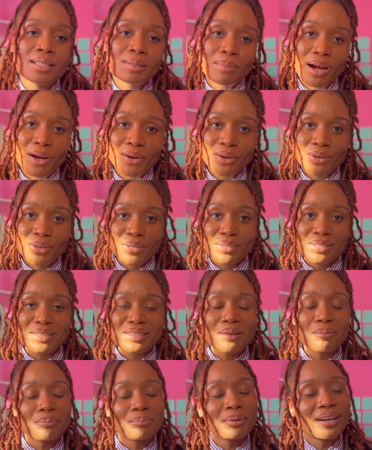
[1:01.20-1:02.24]
my girls,
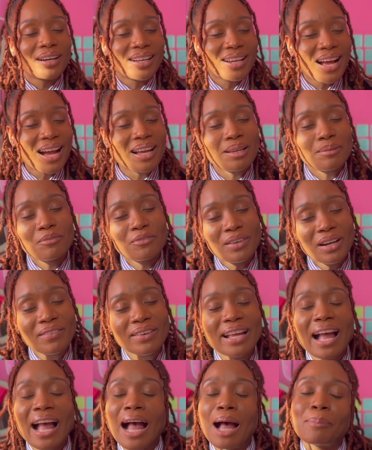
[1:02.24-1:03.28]
but I am very
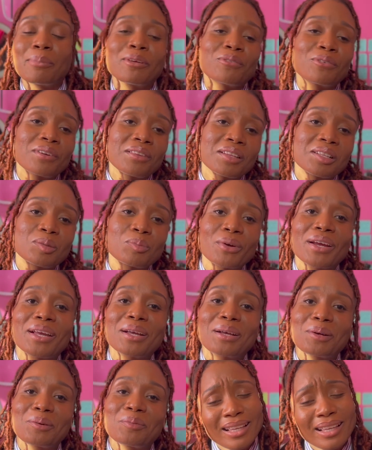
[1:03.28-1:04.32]
happy for this
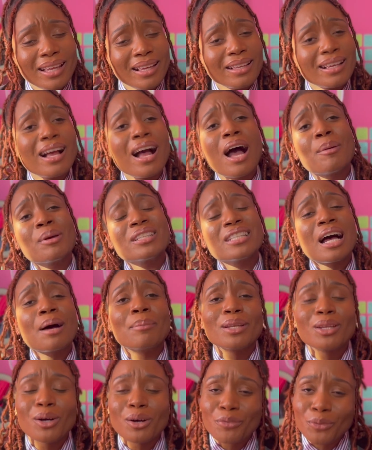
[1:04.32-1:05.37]
break. Comment down
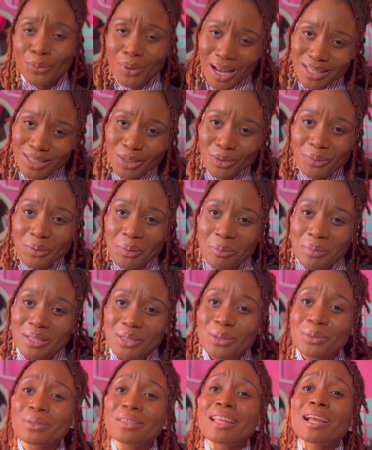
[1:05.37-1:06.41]
below if you guys agree with me. Do
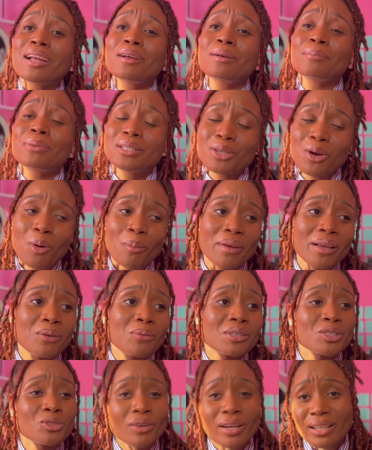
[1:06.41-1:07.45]
you think Potomac
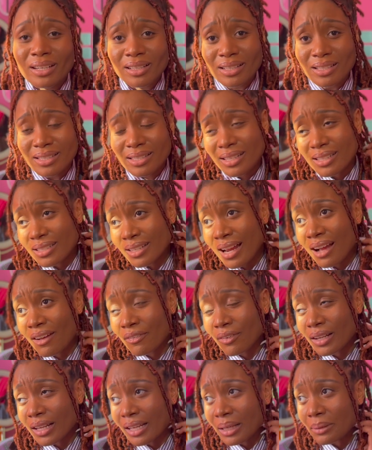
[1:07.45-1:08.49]
was draining this season? I
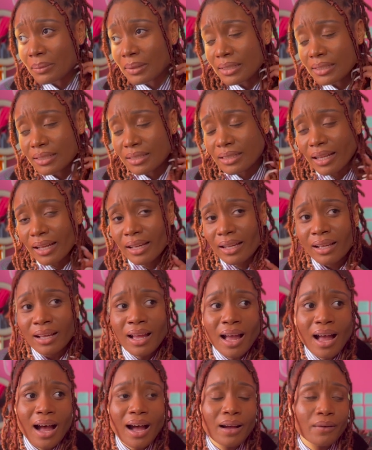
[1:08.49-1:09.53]
feel like it was. Like,
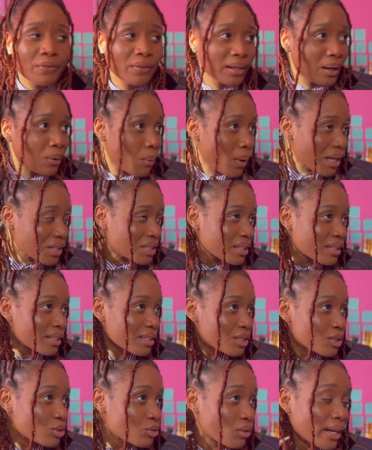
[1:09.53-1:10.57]
I feel like watching it
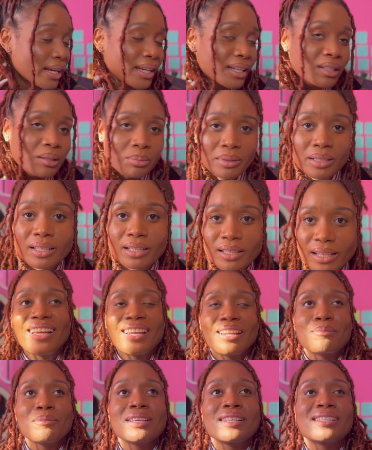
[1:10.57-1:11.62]
drained me. Like,
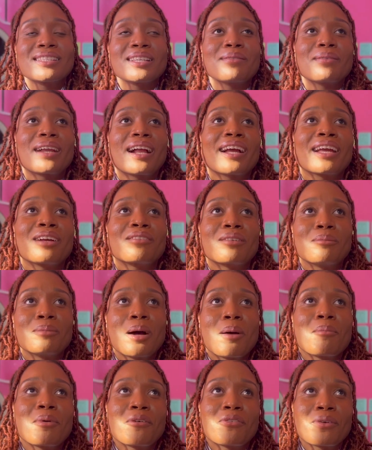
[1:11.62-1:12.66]
let me see what I can
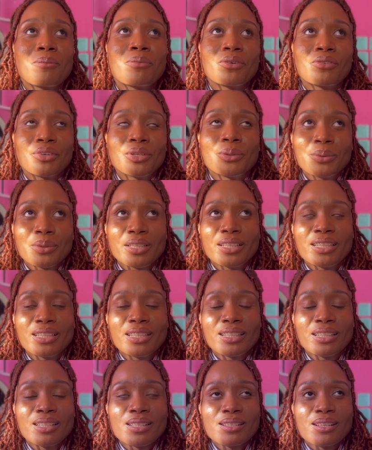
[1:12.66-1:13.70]
remember from the
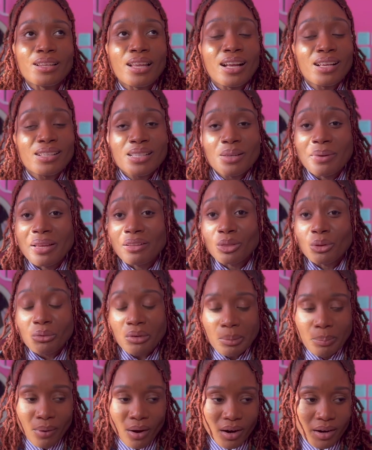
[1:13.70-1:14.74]
reunion, because like I said, we had 3
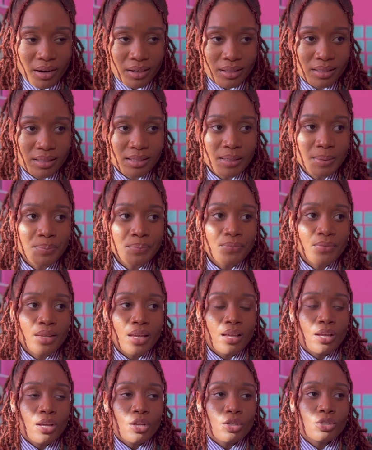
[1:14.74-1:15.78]
parts.
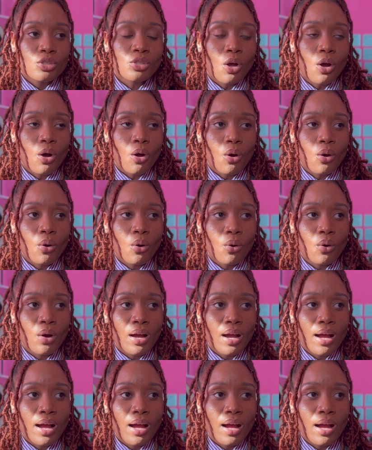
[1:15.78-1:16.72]
So